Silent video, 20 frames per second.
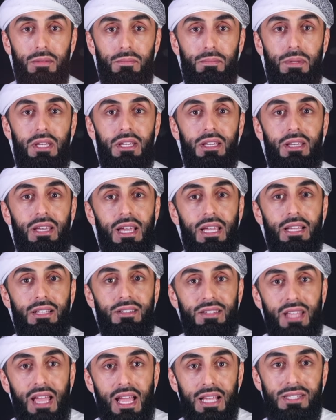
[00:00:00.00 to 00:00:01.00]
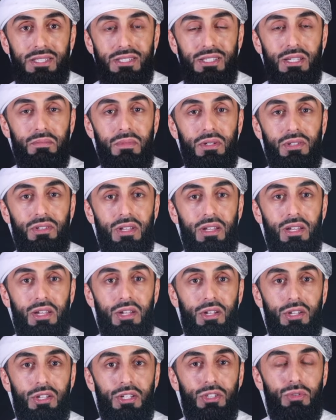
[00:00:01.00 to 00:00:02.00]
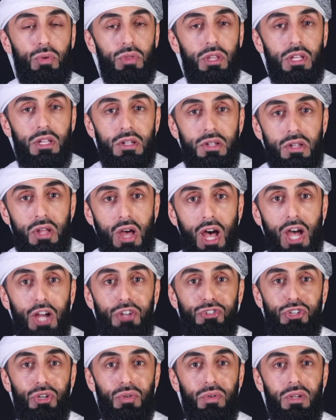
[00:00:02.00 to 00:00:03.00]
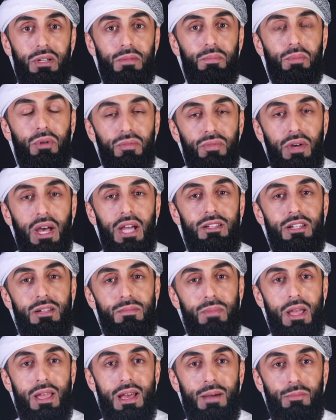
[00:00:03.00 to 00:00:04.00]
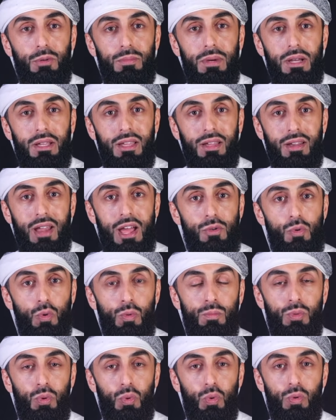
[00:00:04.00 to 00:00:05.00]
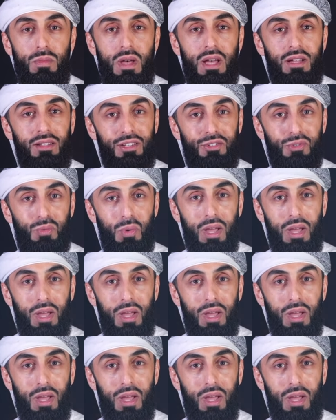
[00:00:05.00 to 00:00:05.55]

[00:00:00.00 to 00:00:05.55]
being a testament to the nurturing provided by Abu Bakr and Umm Ruman, his